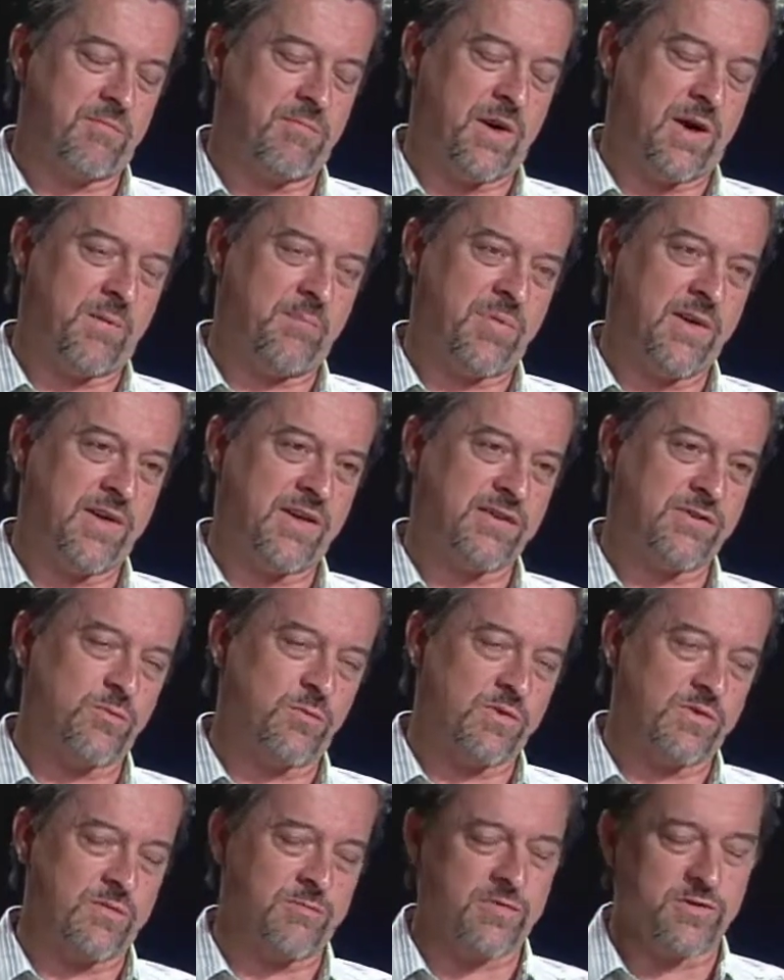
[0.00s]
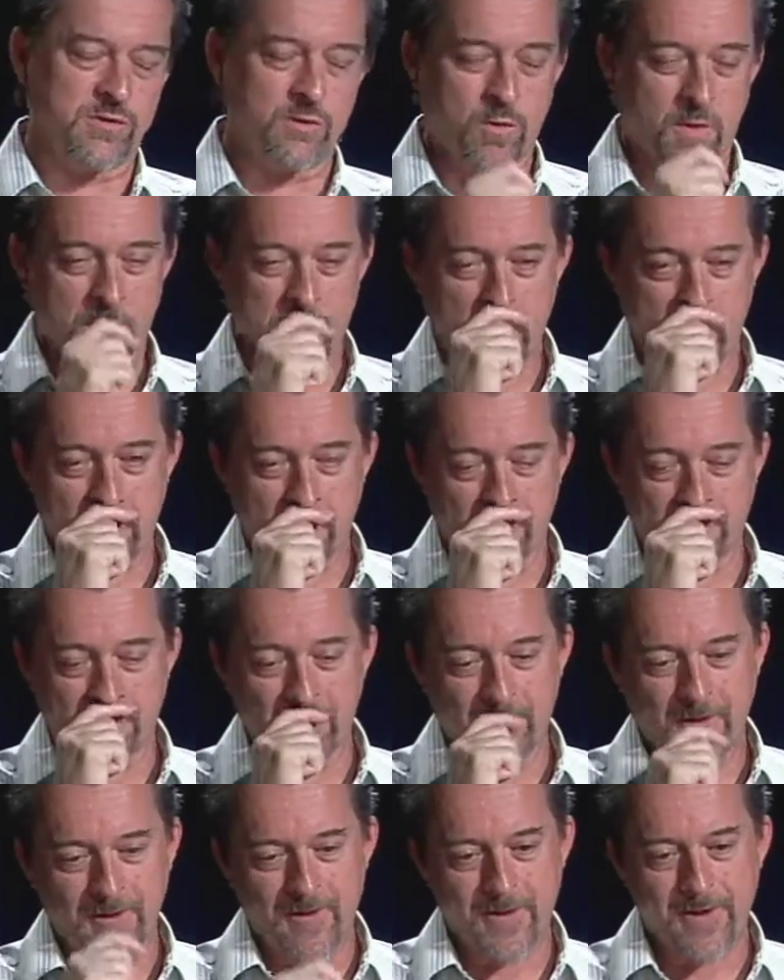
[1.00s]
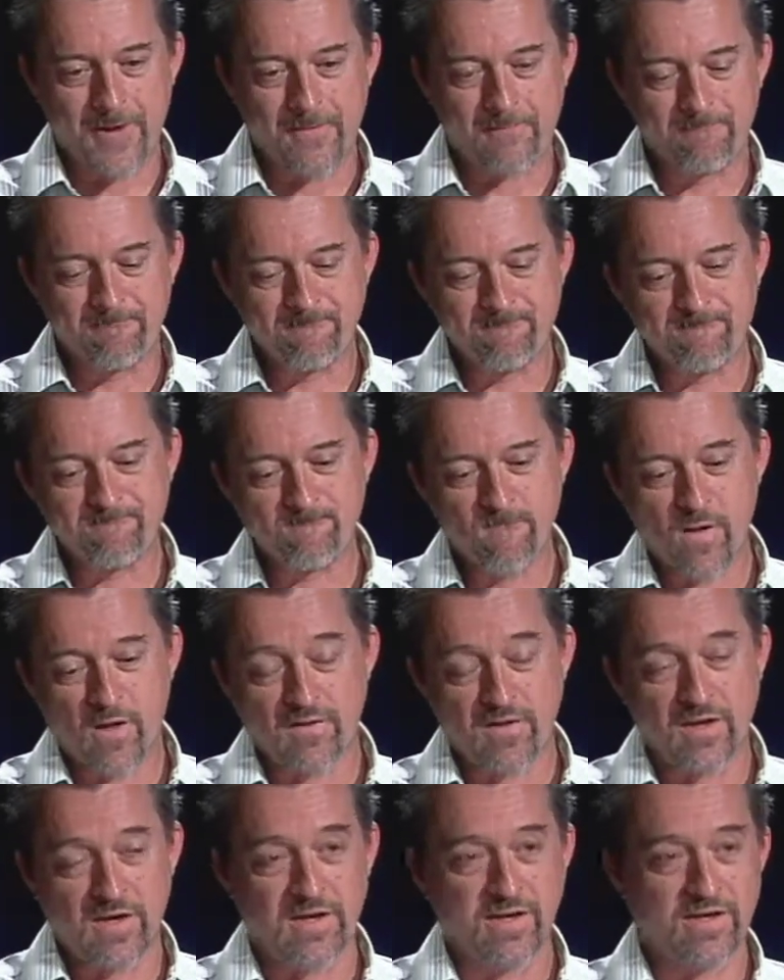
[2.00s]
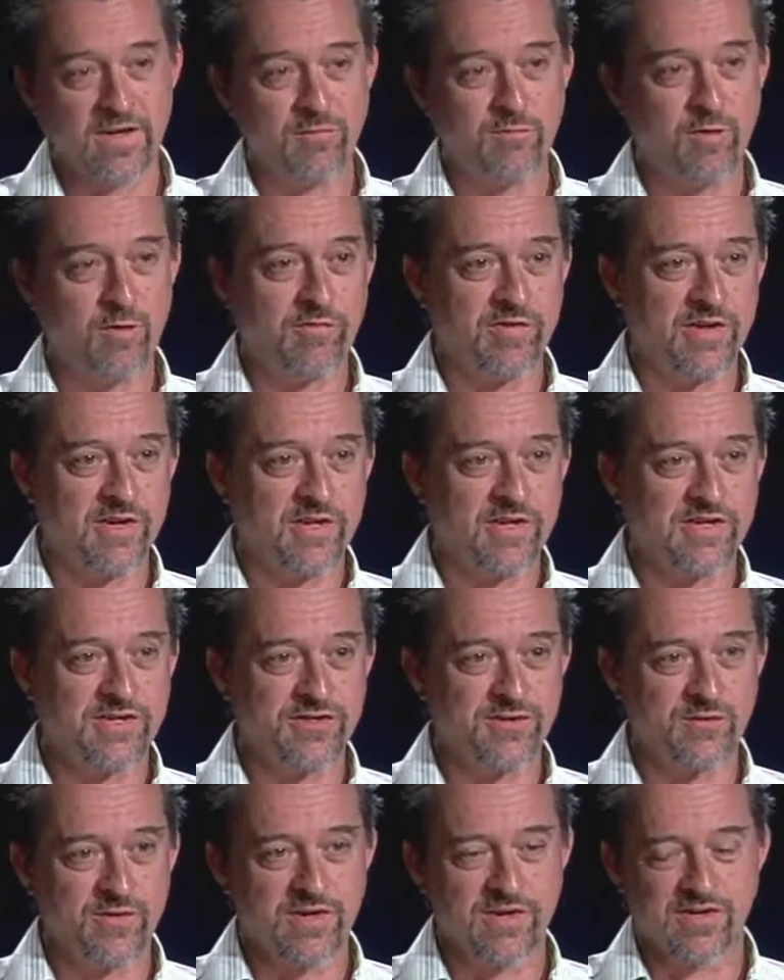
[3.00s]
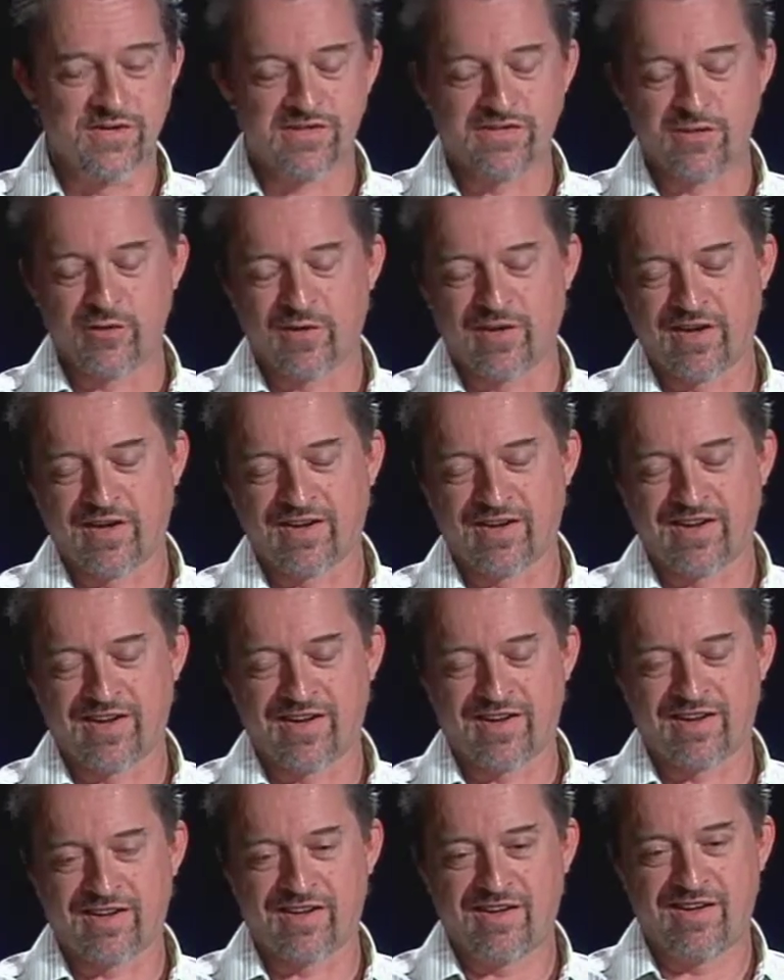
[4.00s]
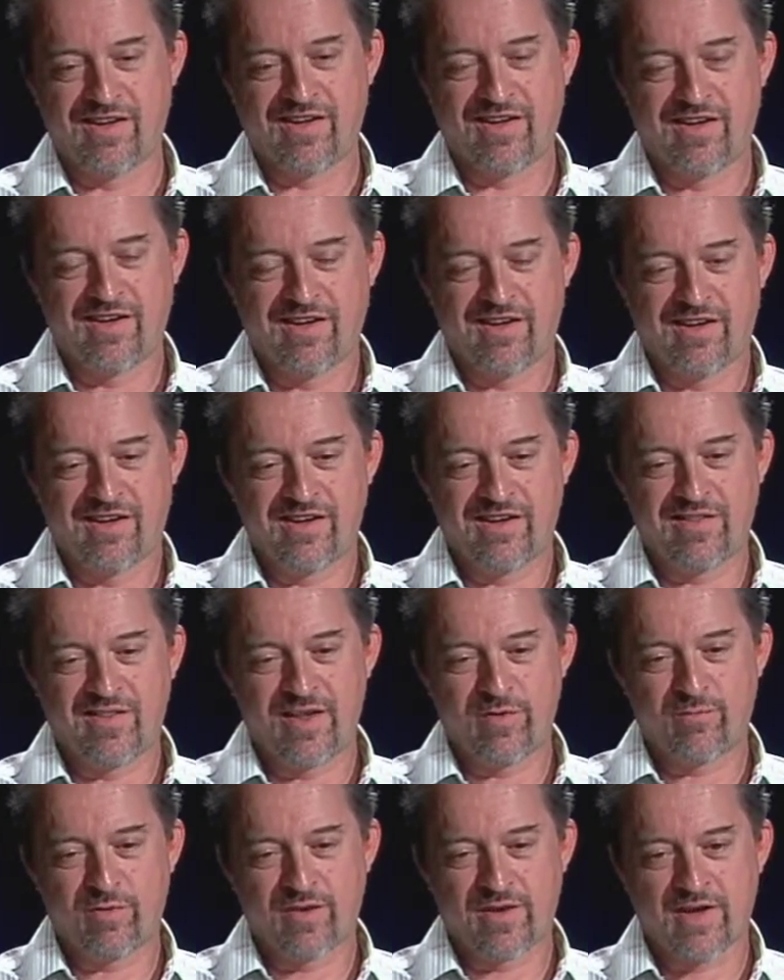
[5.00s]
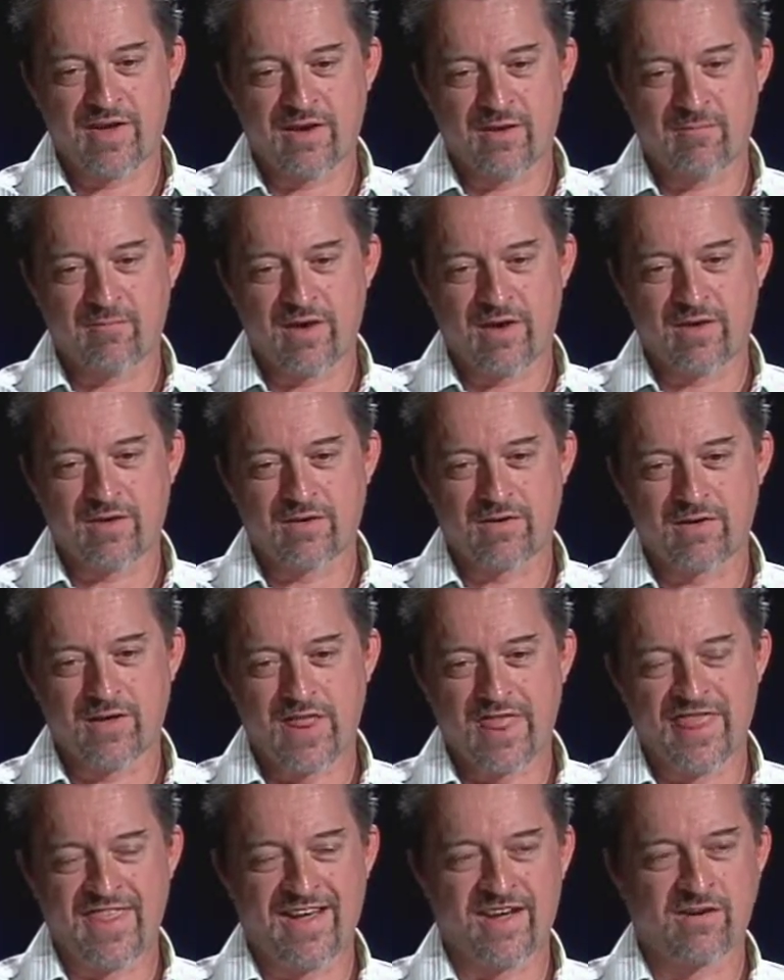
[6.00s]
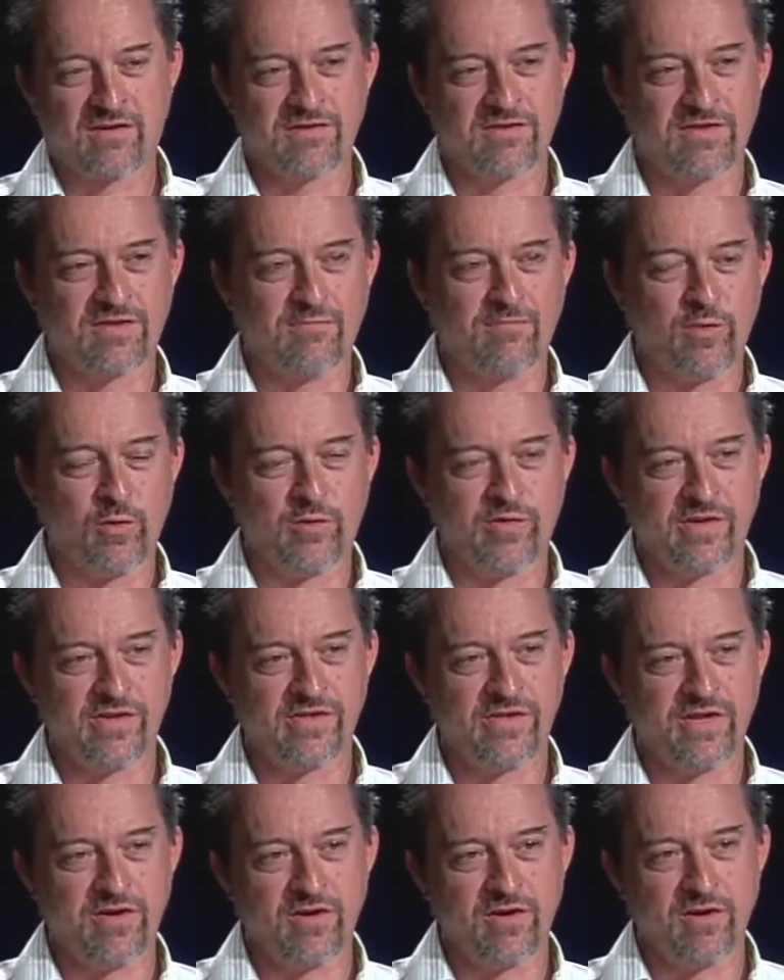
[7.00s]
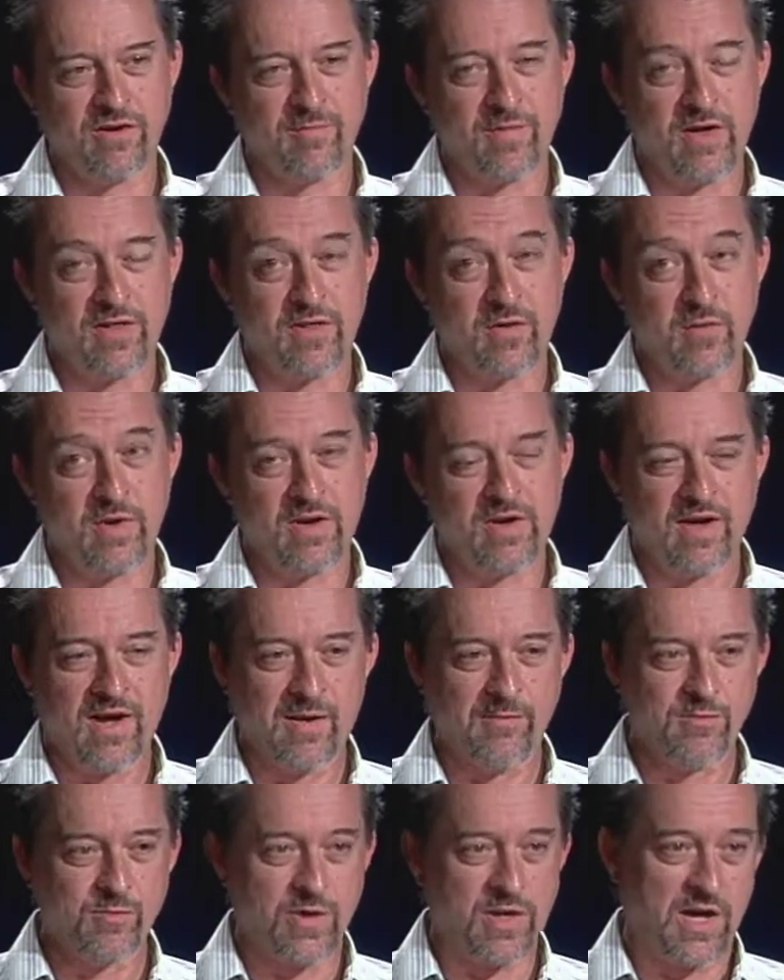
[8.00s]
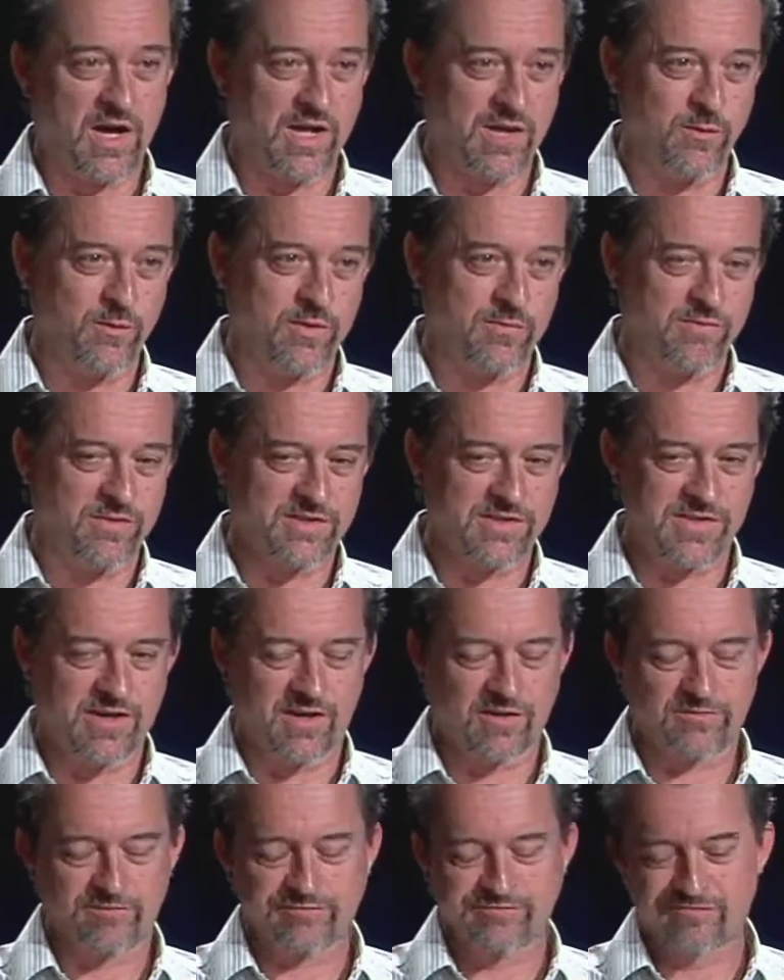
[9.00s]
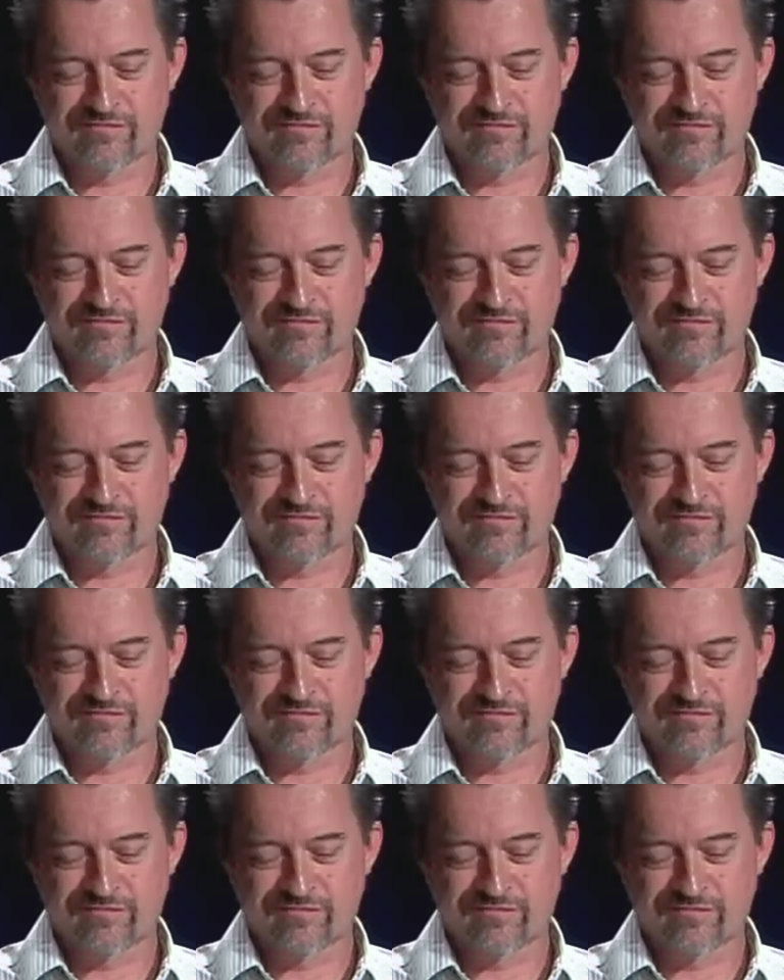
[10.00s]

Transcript: Bombay is where the majority of the Indian movie industry is located at. And they put out about 1,000 movies a year, about 3 times what Hollywood puts out.